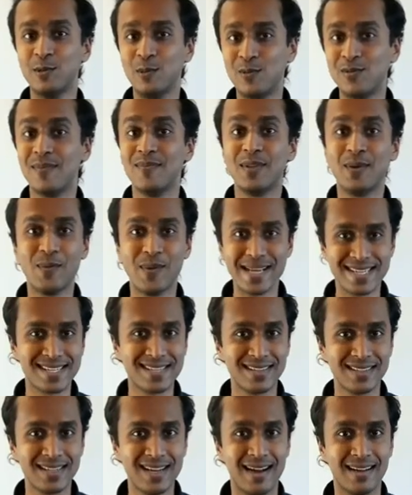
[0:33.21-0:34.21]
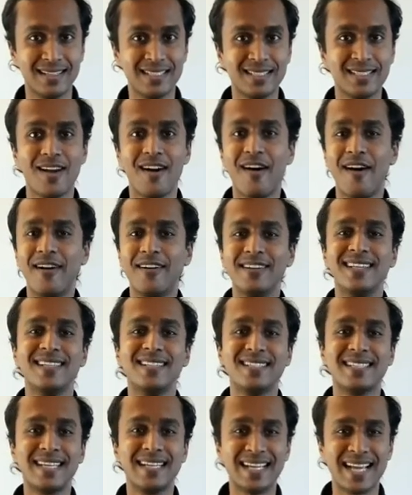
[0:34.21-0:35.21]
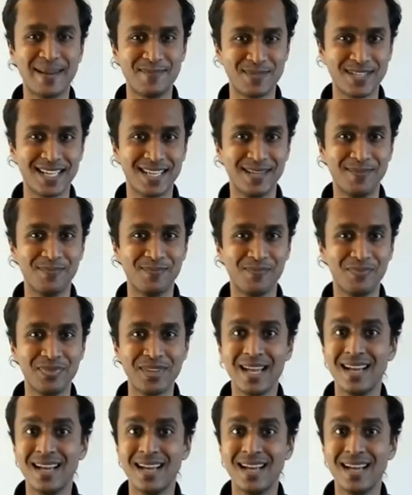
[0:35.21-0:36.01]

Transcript: fruit from the Western Ghats, onions and capsicum.